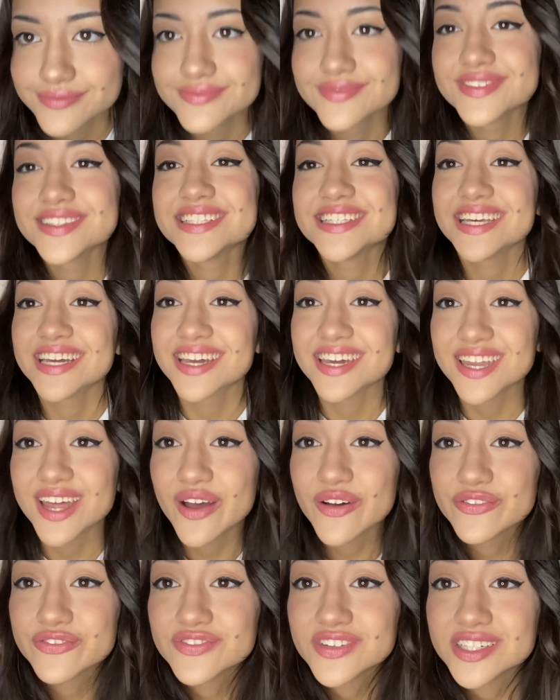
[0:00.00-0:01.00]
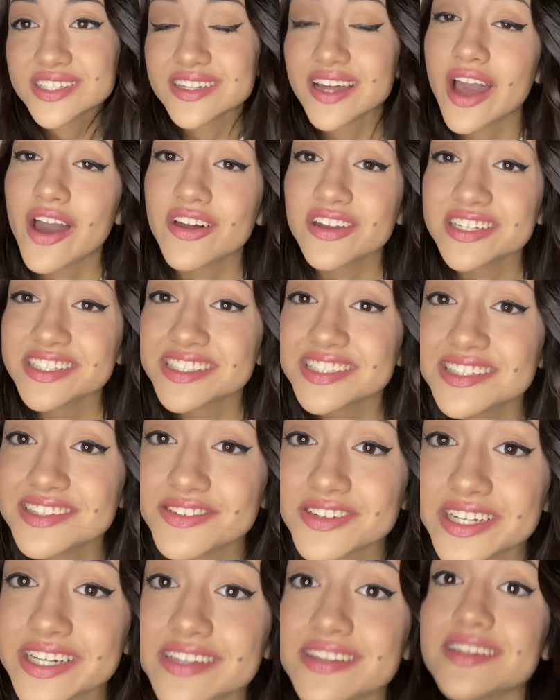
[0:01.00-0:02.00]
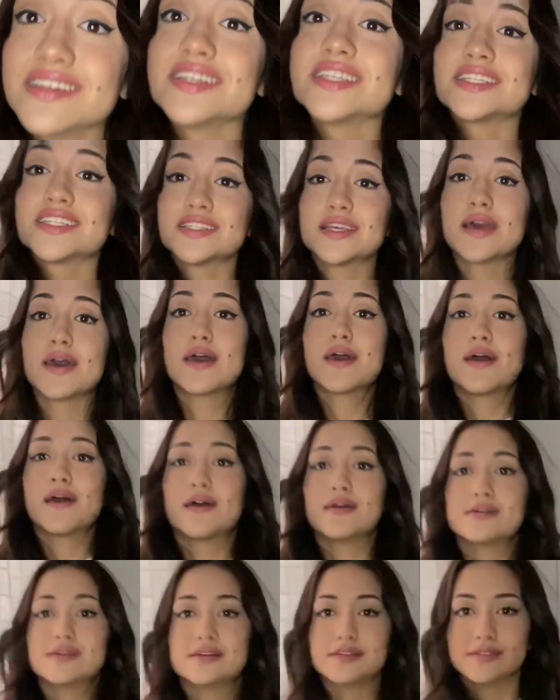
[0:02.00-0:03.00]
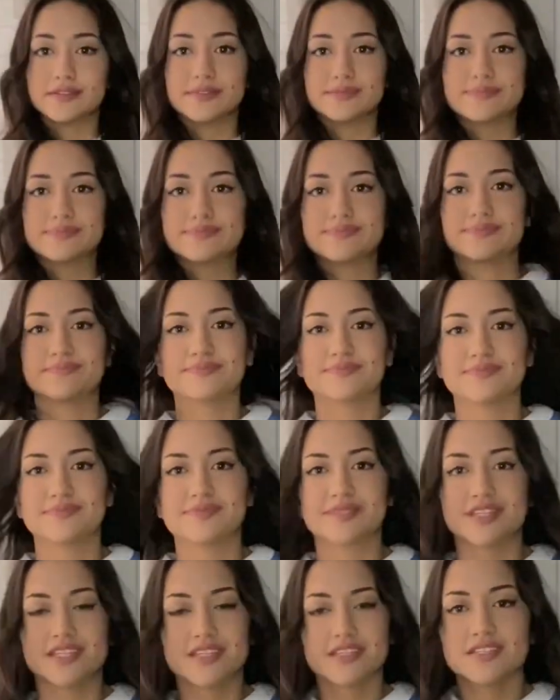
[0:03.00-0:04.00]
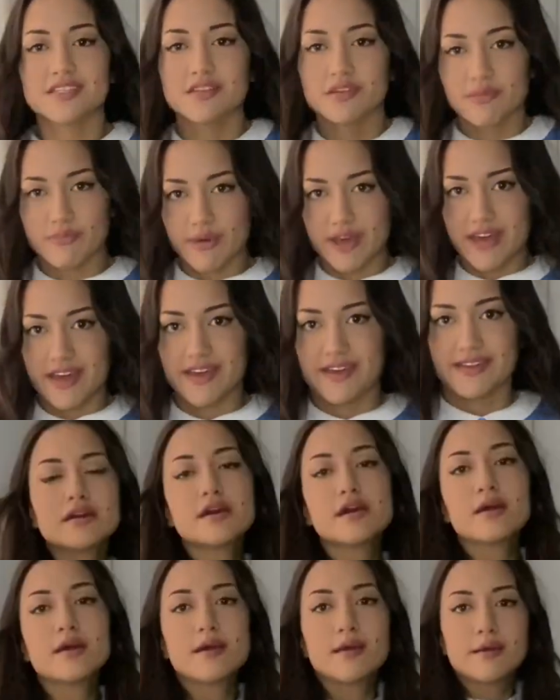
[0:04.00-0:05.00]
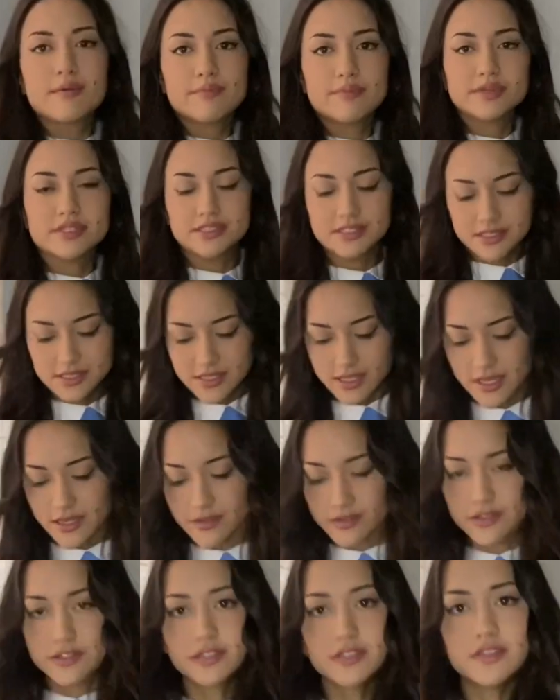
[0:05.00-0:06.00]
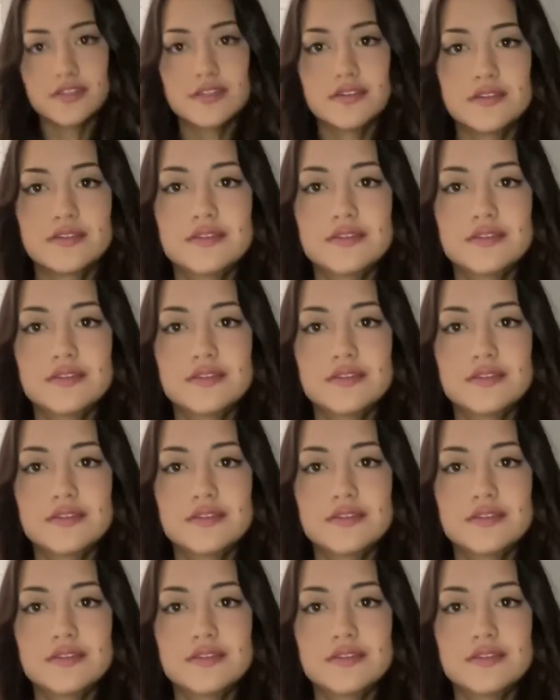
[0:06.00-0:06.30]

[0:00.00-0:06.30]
Second outfit. I honestly don't hate this. It doesn't look bad, but this kind of looks good.